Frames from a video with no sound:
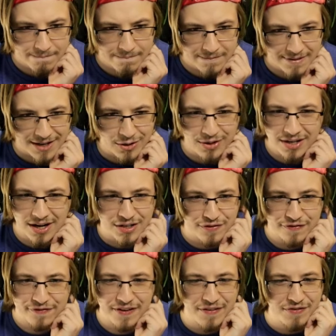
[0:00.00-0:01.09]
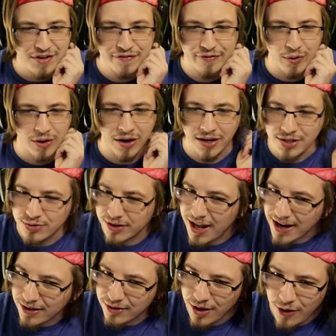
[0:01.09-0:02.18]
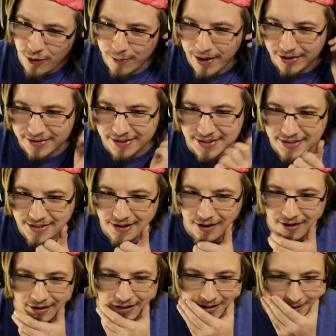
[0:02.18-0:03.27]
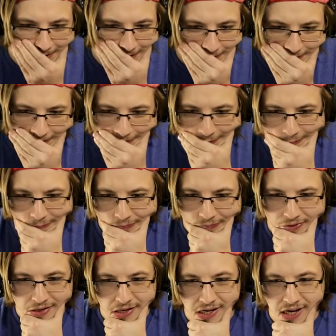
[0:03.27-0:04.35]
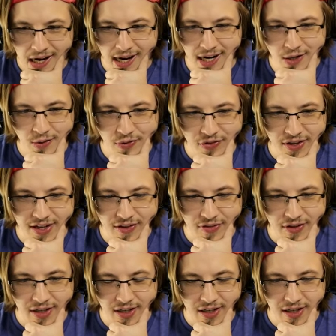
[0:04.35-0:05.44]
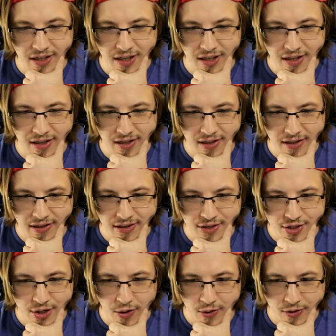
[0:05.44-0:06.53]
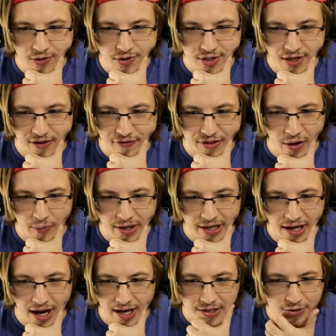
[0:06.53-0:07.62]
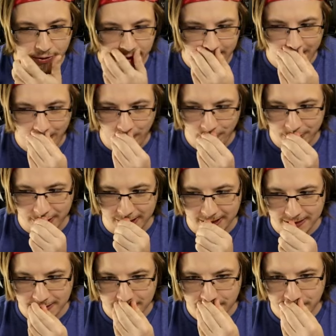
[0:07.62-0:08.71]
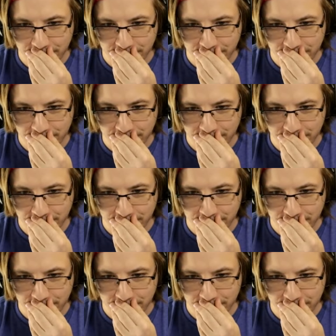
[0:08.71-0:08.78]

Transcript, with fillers: That only got us 5,400. I don't know about this, y'all. I don't think the the Joker stuff that we got's really helping us.